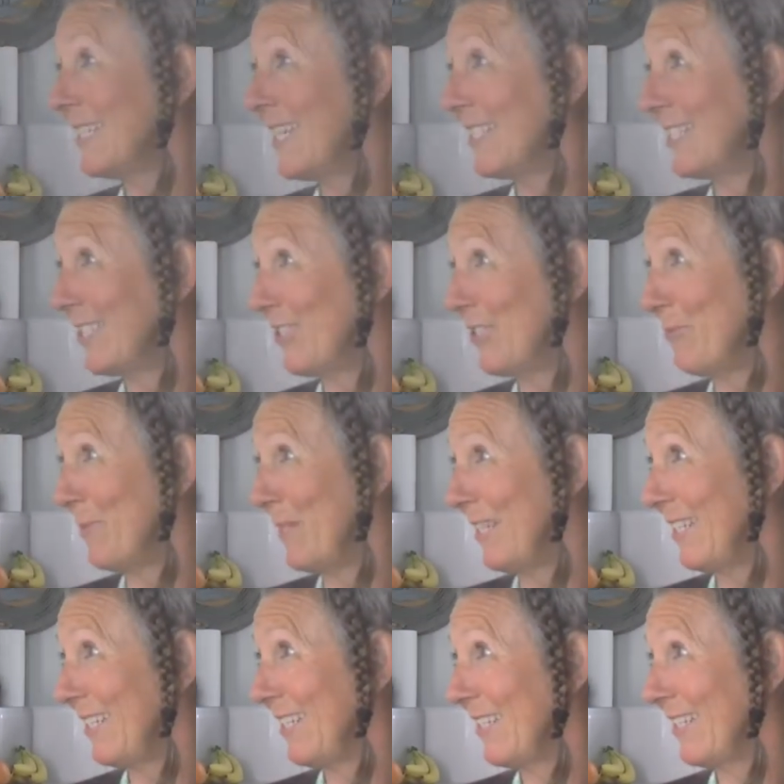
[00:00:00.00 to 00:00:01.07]
No, they
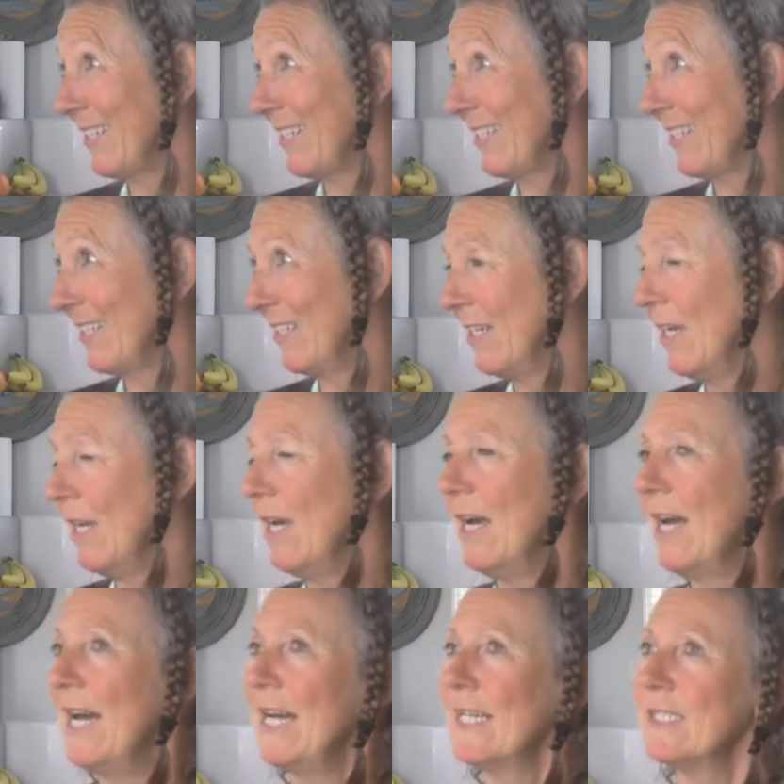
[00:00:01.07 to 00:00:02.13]
don't. No,
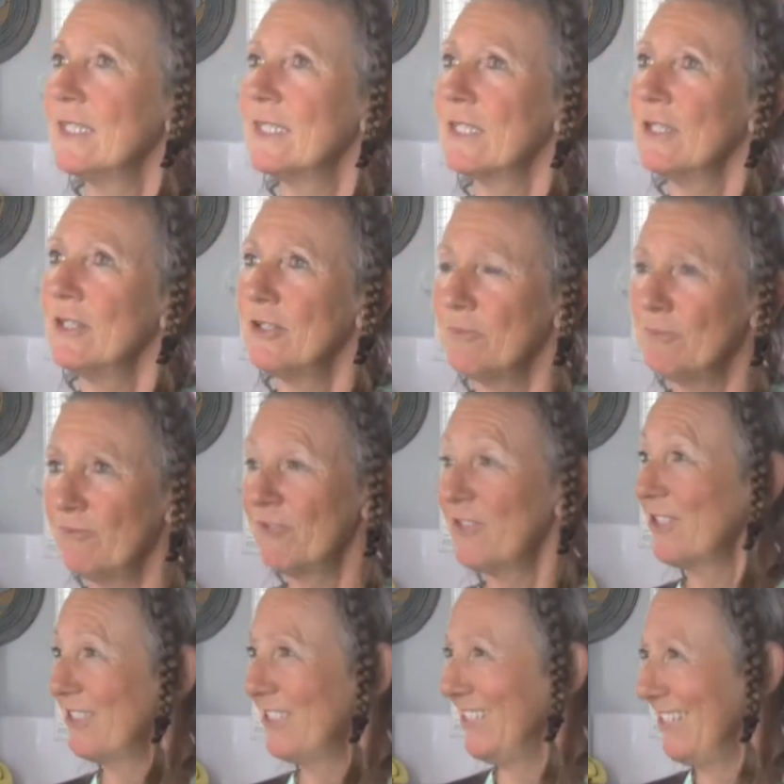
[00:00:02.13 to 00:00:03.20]
no. And why would they?